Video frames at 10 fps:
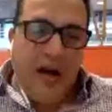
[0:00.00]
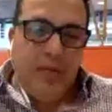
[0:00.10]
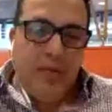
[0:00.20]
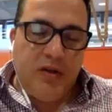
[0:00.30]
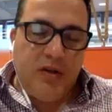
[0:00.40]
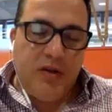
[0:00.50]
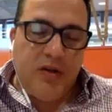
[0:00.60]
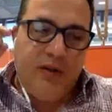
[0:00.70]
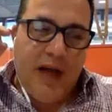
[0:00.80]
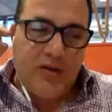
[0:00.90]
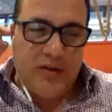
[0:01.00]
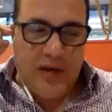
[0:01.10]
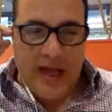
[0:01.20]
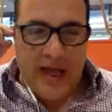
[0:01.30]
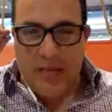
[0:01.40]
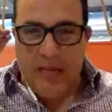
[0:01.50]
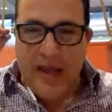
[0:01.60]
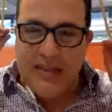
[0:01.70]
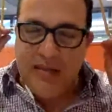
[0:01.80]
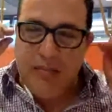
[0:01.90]
Hermosillo. Fausto has an
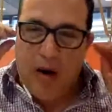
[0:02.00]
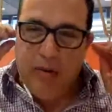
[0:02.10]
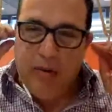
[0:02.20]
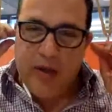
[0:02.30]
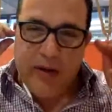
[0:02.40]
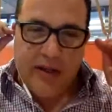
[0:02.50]
amazing barbecue in